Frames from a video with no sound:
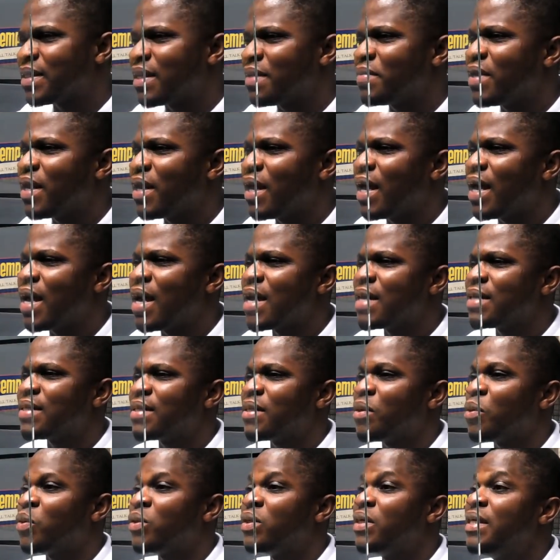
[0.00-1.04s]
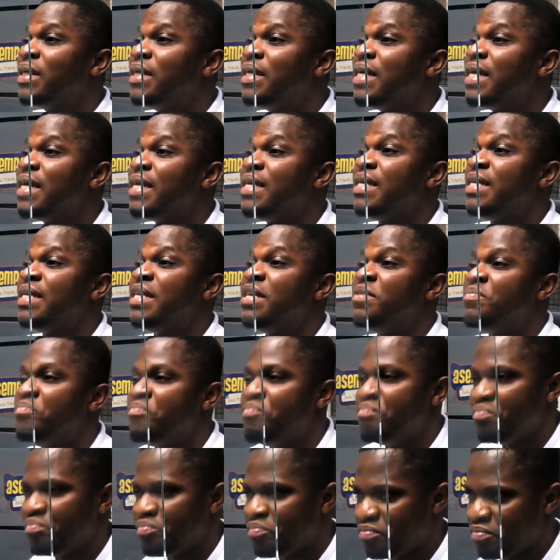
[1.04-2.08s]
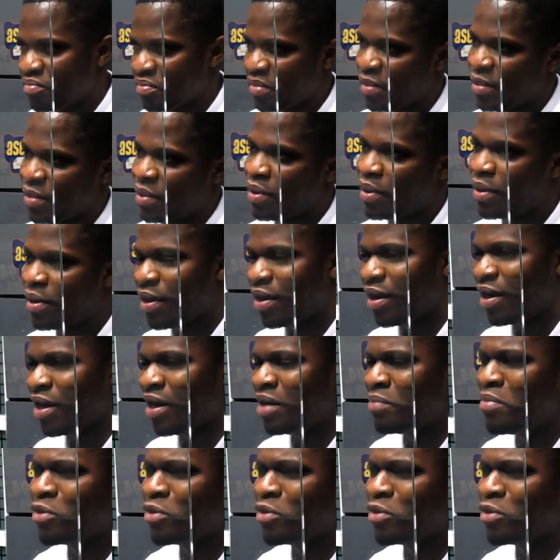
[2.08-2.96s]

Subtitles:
seminars or did ye nim a